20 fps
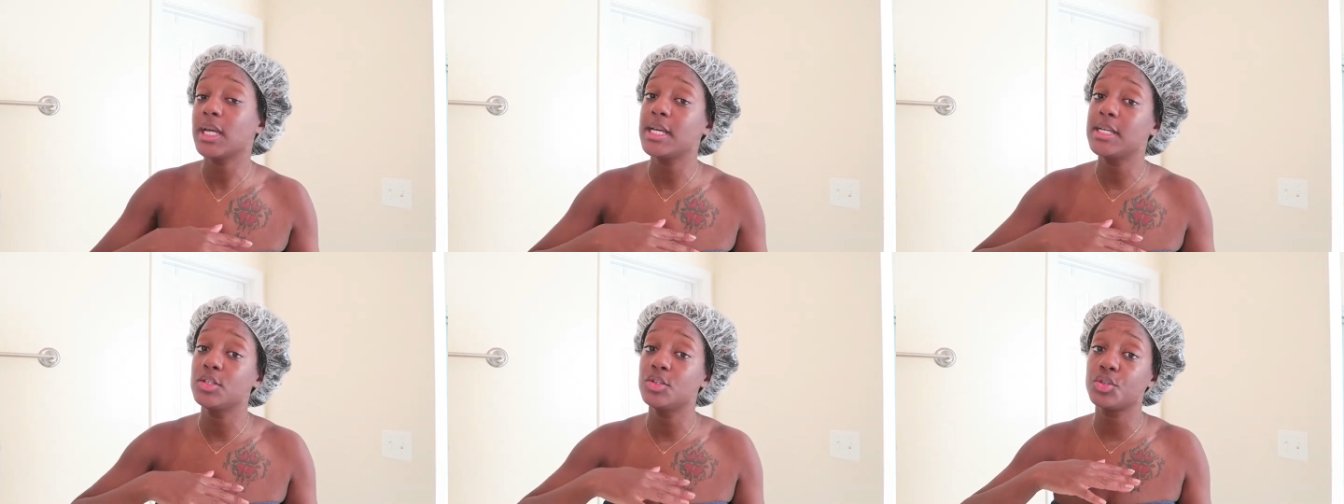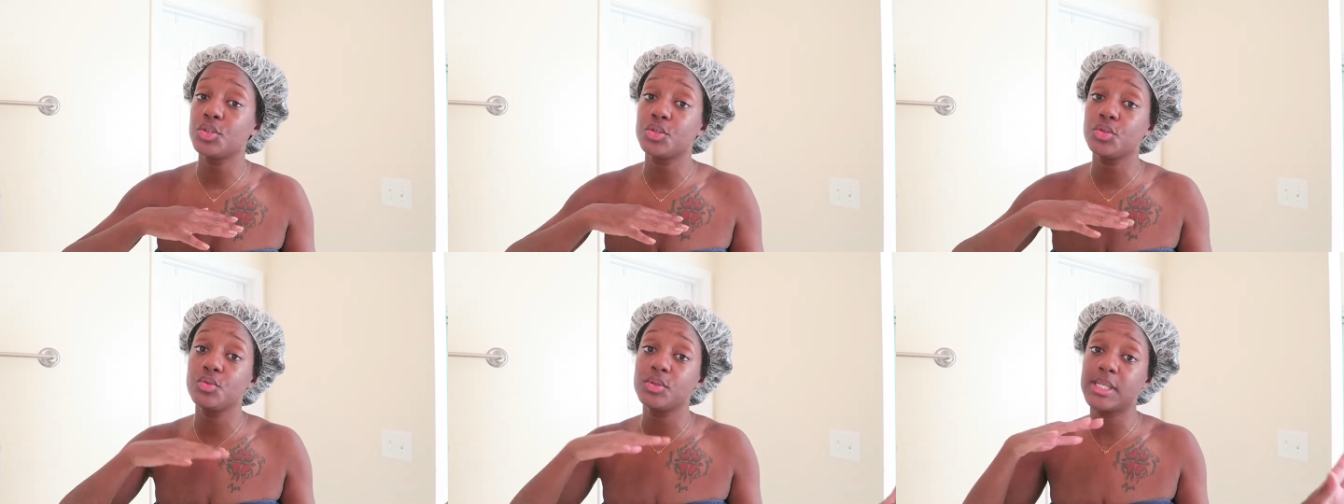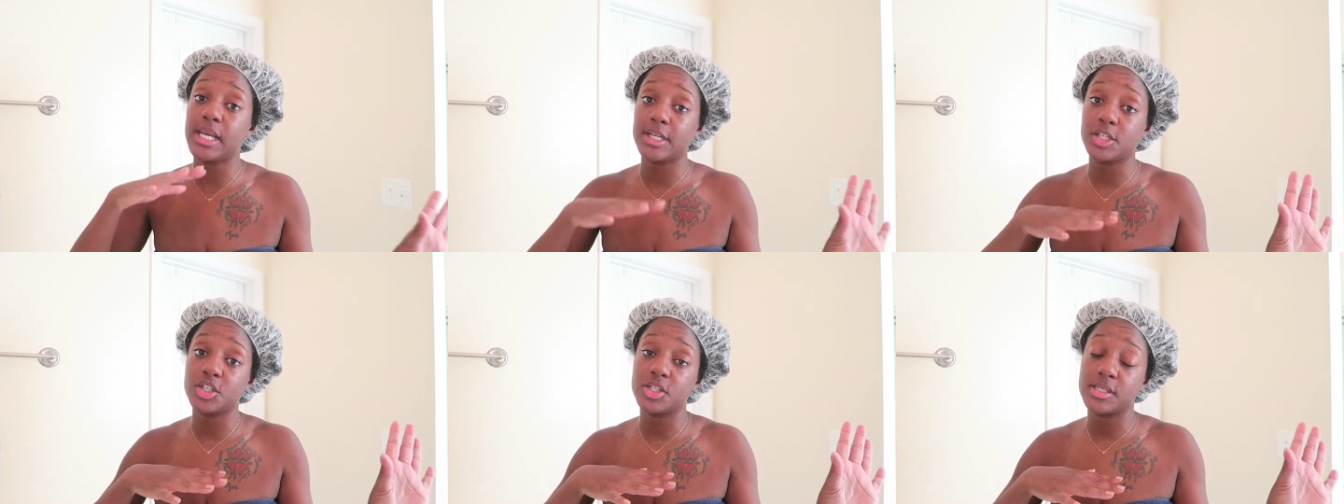into
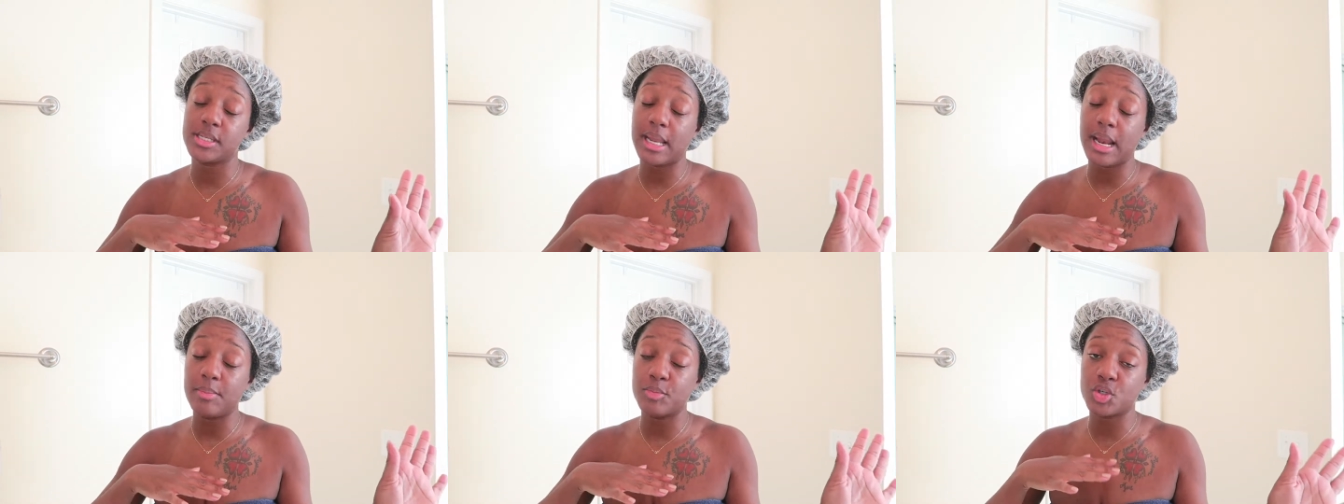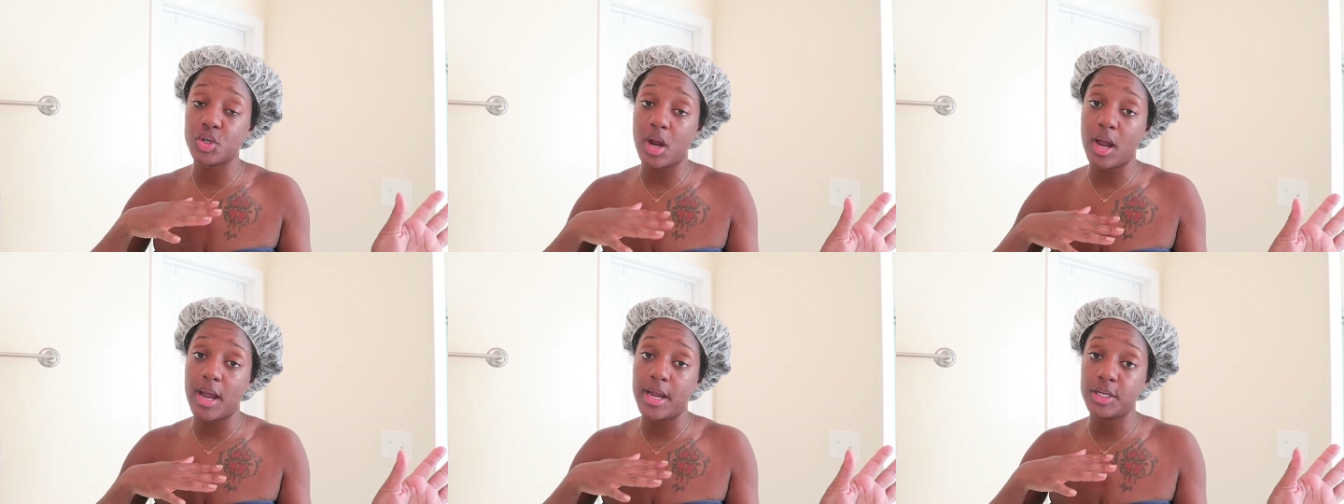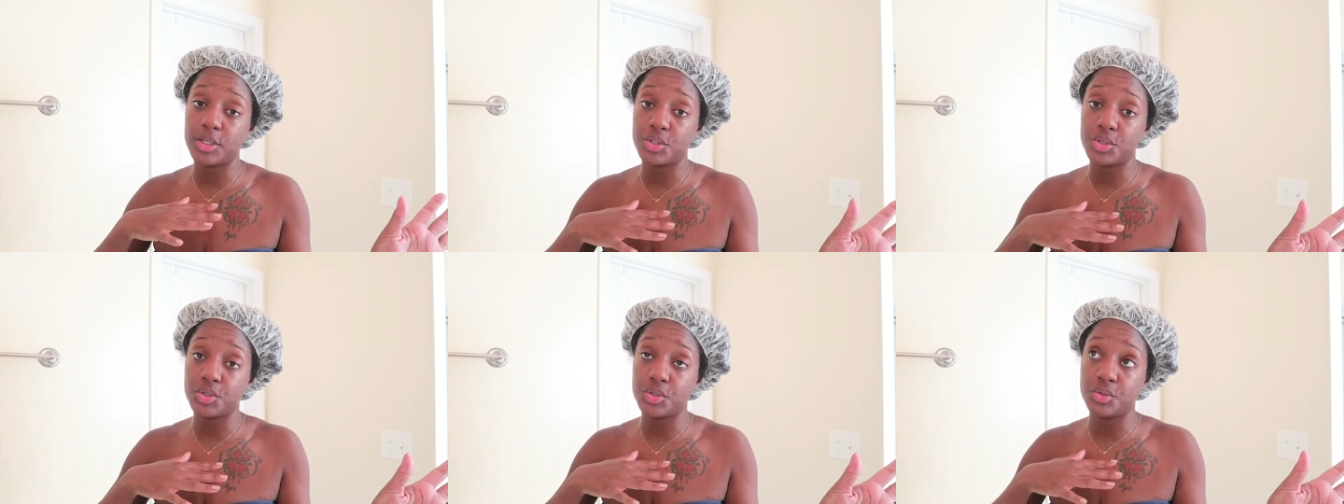sections that I'm
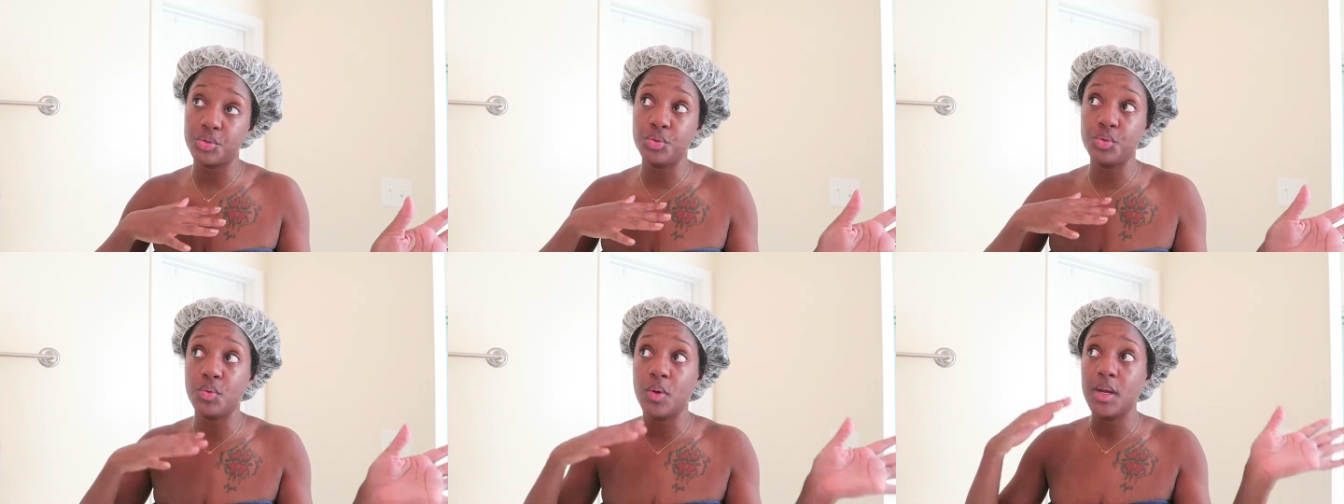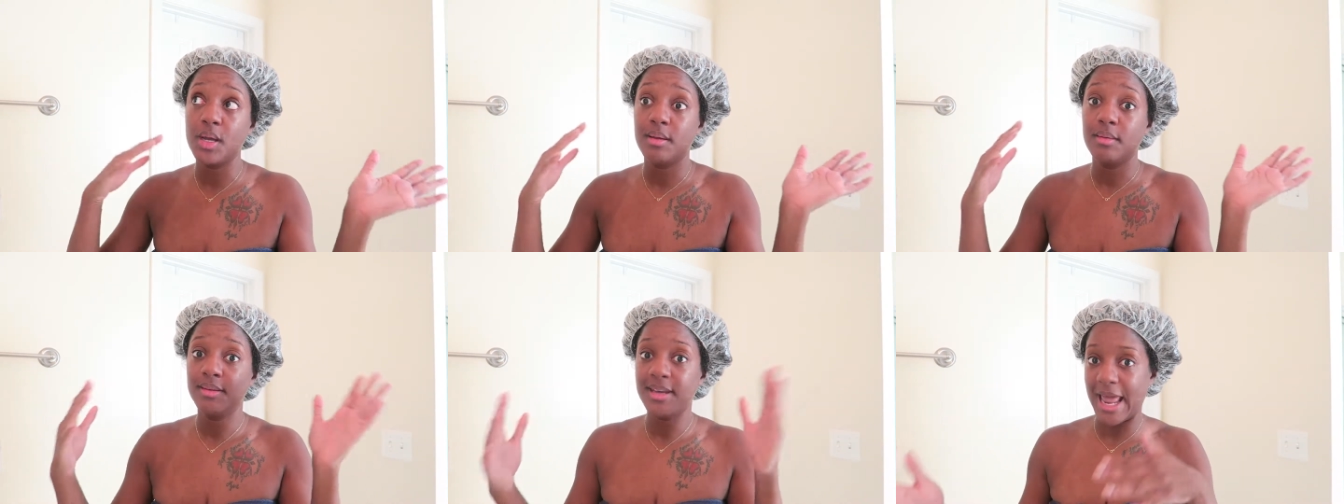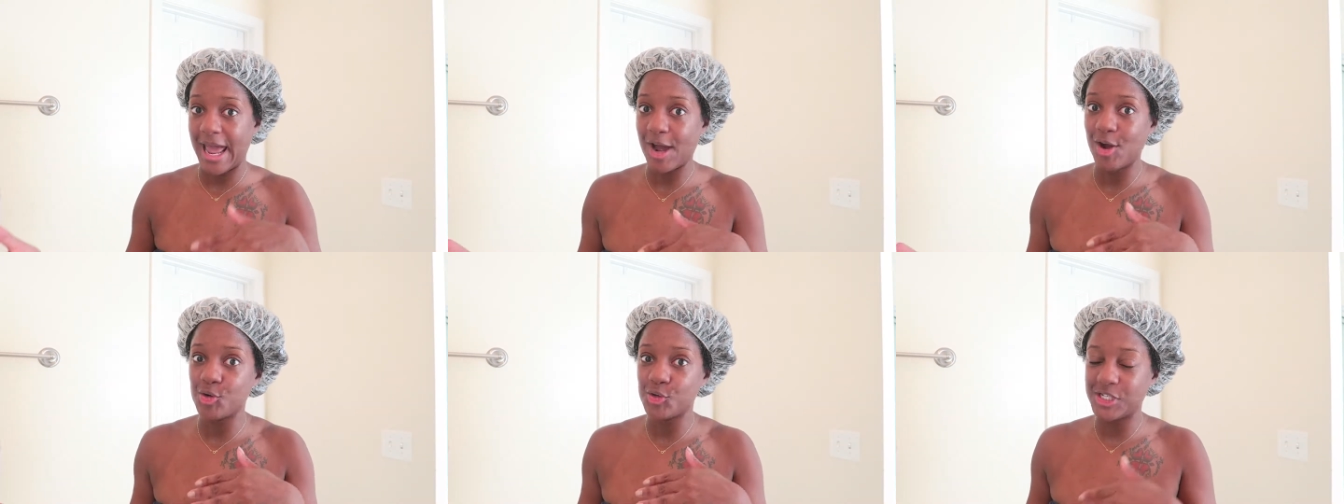trying to now